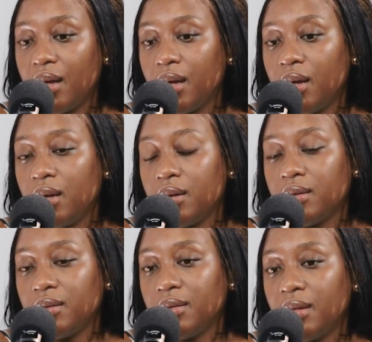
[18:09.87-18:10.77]

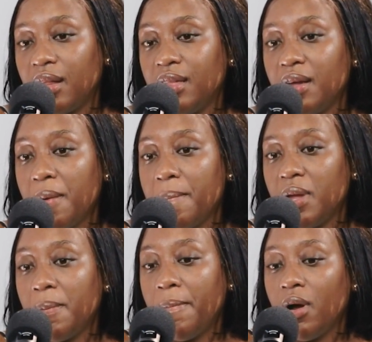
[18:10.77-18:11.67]
I think a
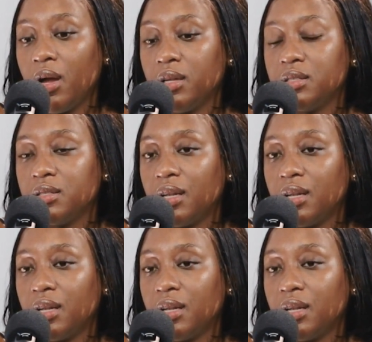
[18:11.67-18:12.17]
big part,